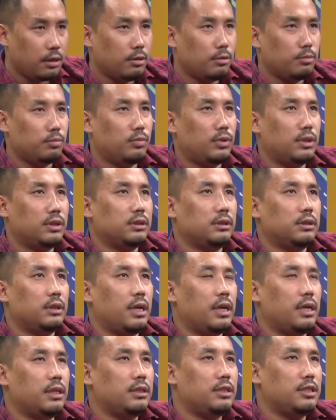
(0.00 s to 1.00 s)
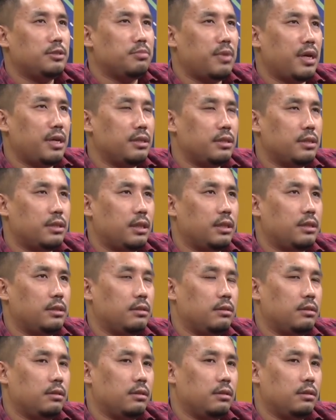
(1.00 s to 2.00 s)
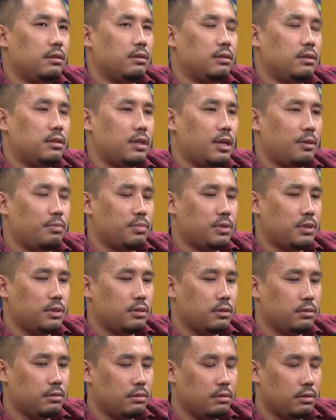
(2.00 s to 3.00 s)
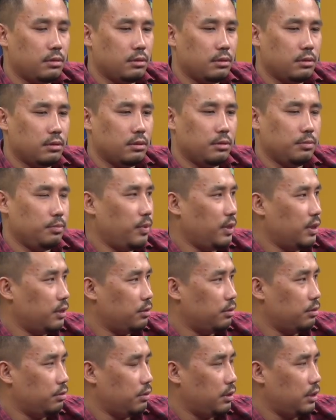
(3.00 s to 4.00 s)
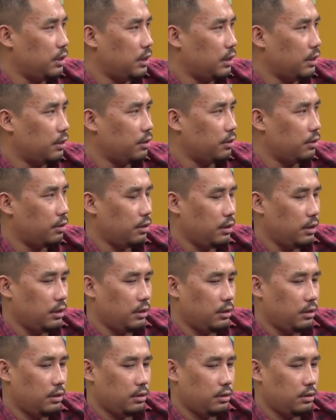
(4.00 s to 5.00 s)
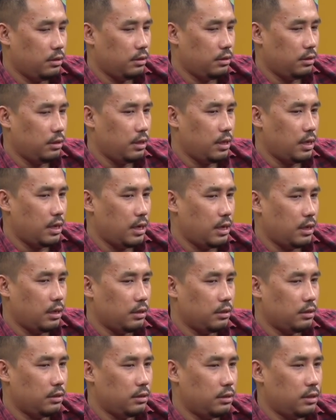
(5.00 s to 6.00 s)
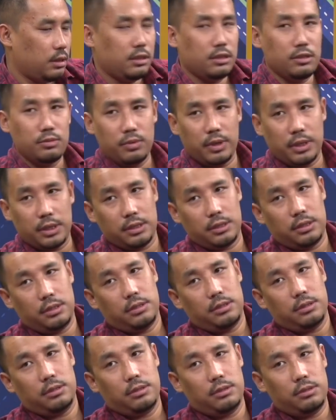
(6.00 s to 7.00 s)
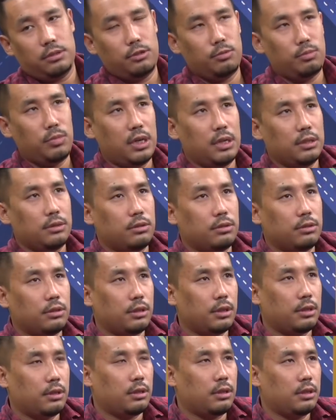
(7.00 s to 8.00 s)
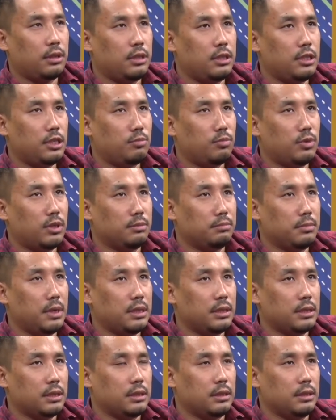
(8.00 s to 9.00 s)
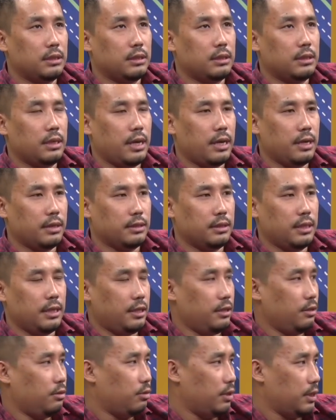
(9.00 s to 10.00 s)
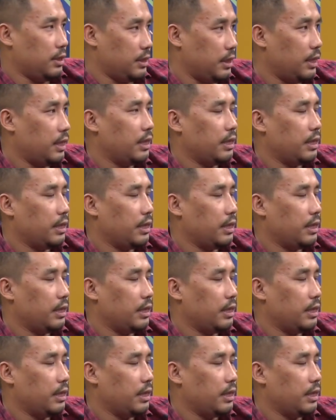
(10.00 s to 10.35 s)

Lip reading: One healthy mindset steps build ko le la do. There are certain ways. Kumbha ando kitiya one mental health la de kwaze.